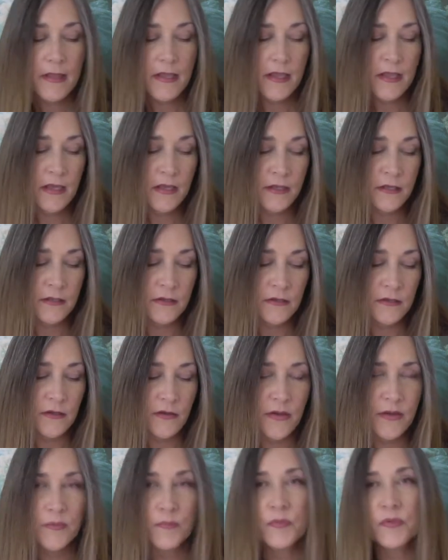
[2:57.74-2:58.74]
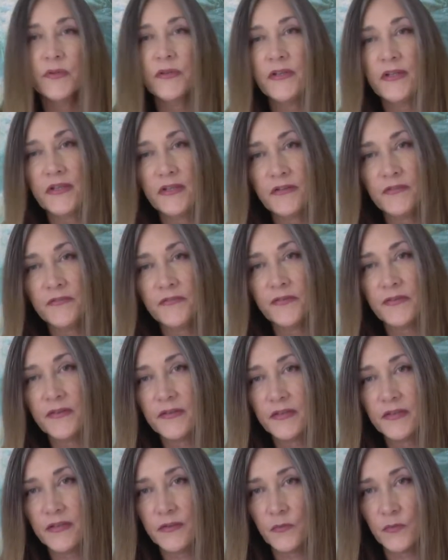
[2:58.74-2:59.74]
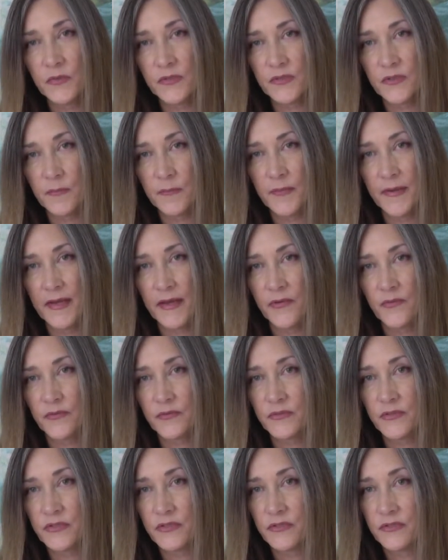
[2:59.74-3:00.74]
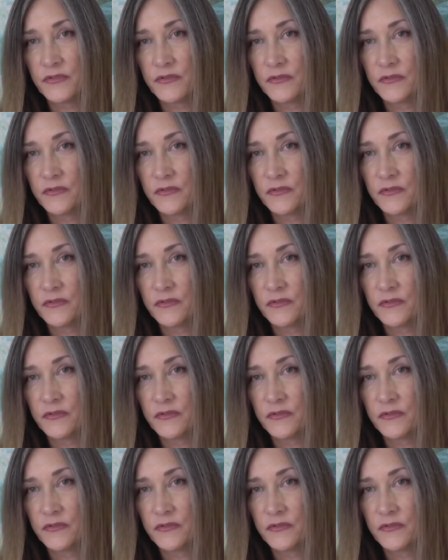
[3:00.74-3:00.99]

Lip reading: And I believe it was about